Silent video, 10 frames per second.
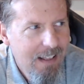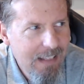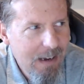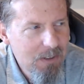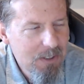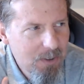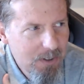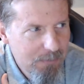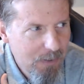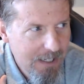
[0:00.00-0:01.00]
That was
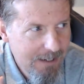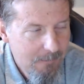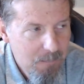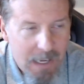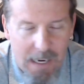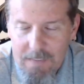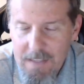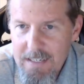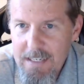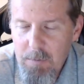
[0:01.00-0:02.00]
sort of fun. And
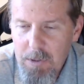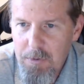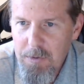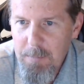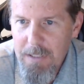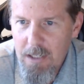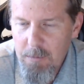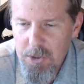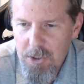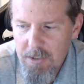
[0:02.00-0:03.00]
then he recruited me
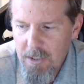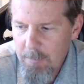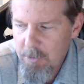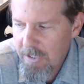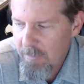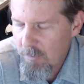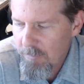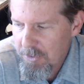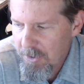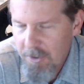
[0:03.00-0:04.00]
along with John Darbyshire
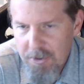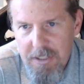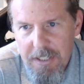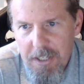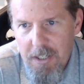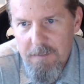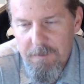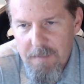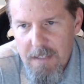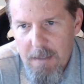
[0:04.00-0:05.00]
over to Ernst and
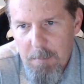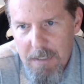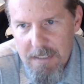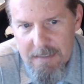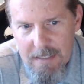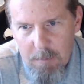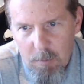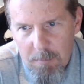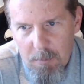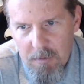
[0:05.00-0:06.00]
Young because they
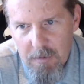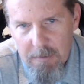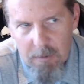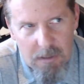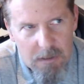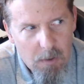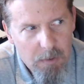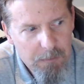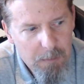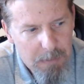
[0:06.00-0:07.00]
were
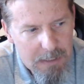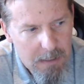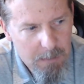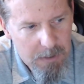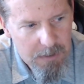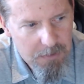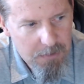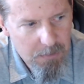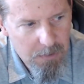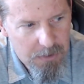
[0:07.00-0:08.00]
going from PW
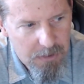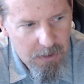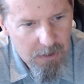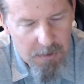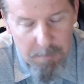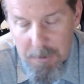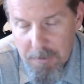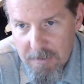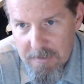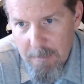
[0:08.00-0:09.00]
to Ernst and Young to
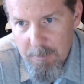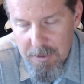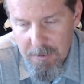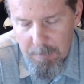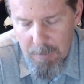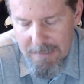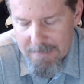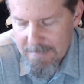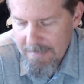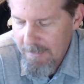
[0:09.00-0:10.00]
build the cybersecurity
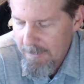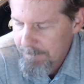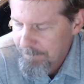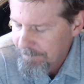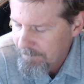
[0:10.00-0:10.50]
practice there.